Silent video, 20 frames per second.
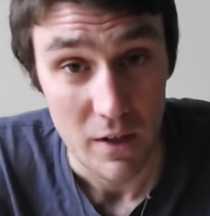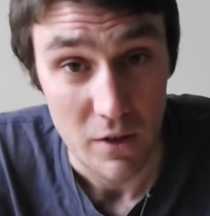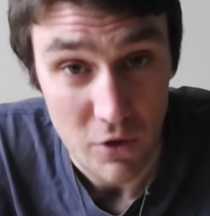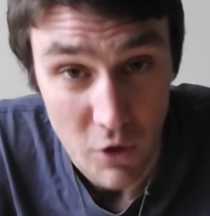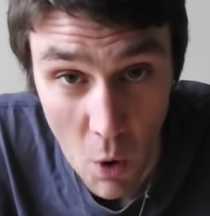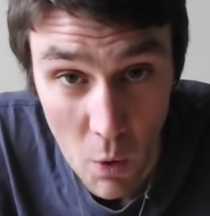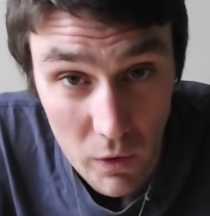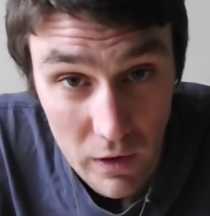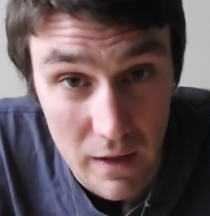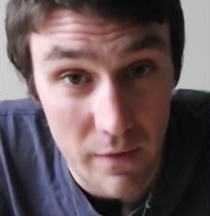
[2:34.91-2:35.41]

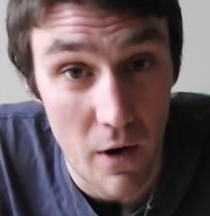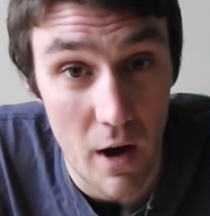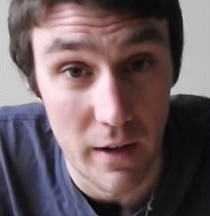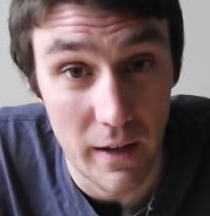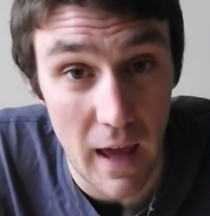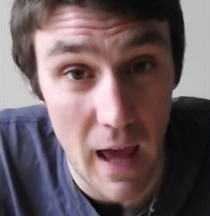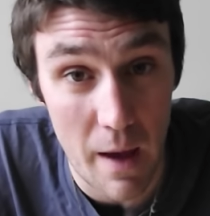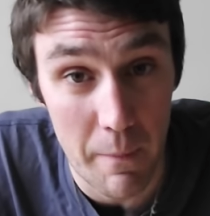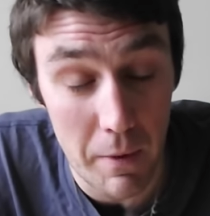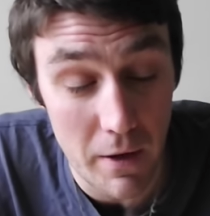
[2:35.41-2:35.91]
Don't live on
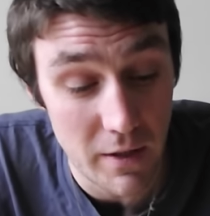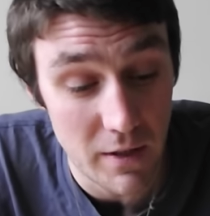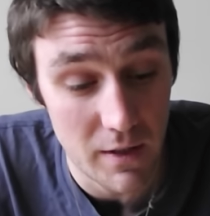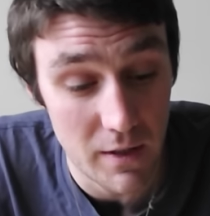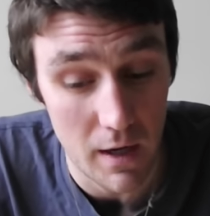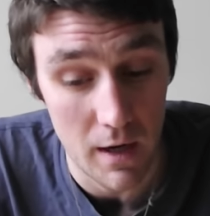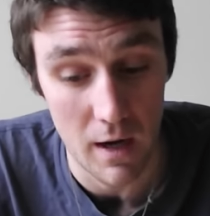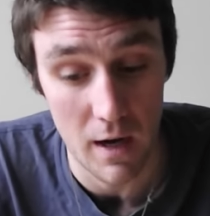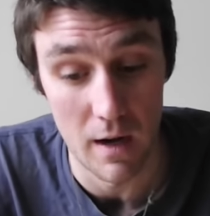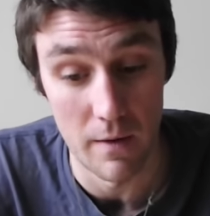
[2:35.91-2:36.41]
campus.
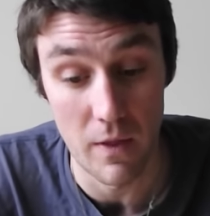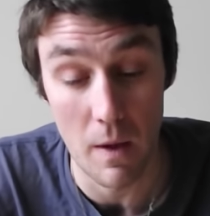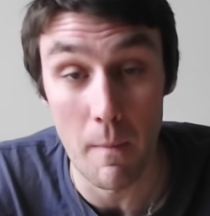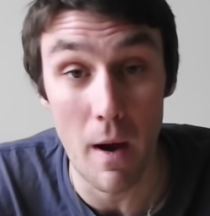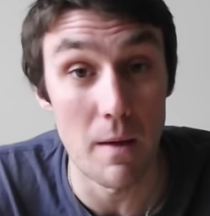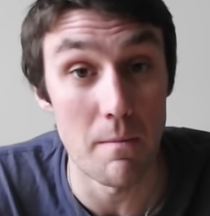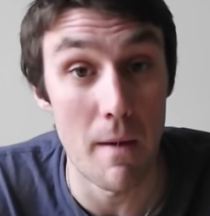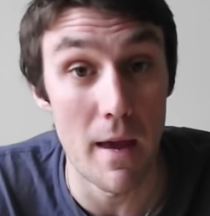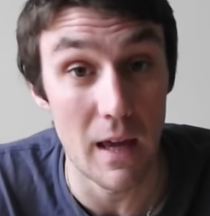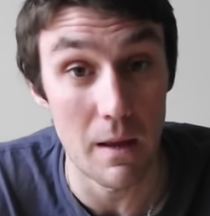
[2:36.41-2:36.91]
They
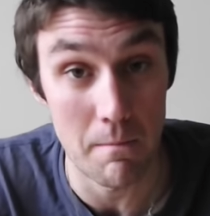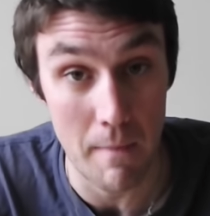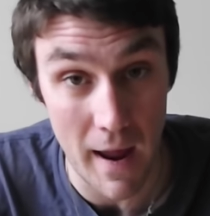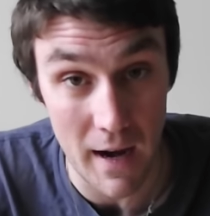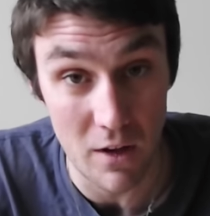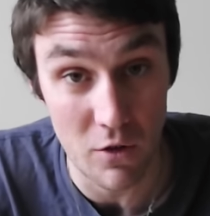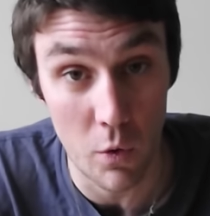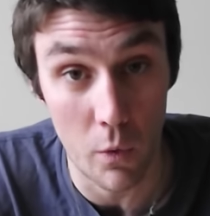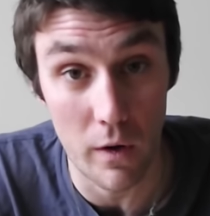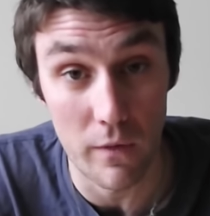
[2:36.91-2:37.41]
might make it
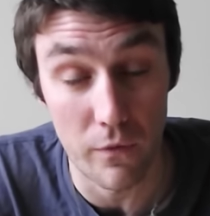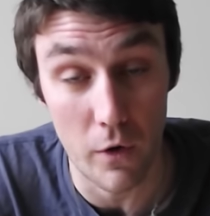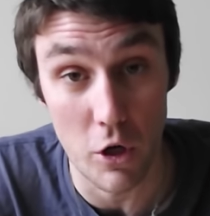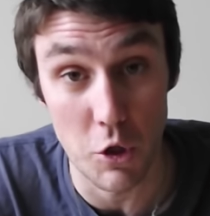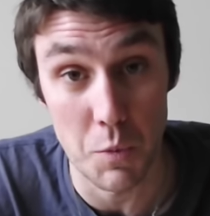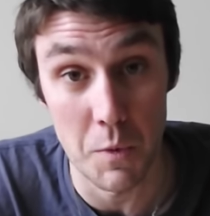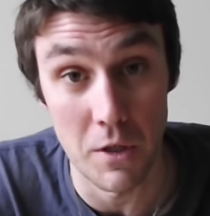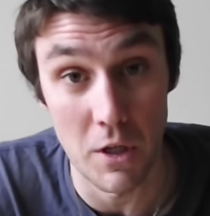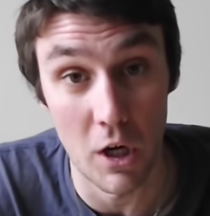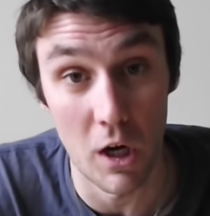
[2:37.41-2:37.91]
mandatory
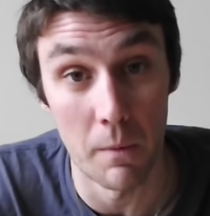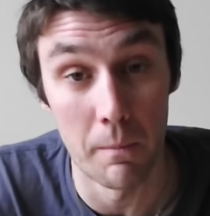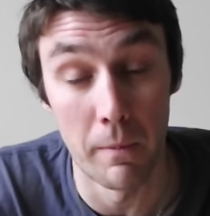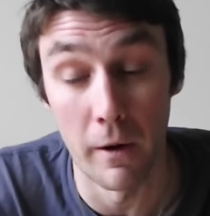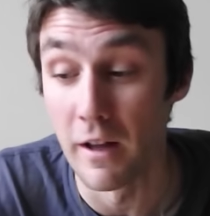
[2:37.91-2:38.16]
freshman year,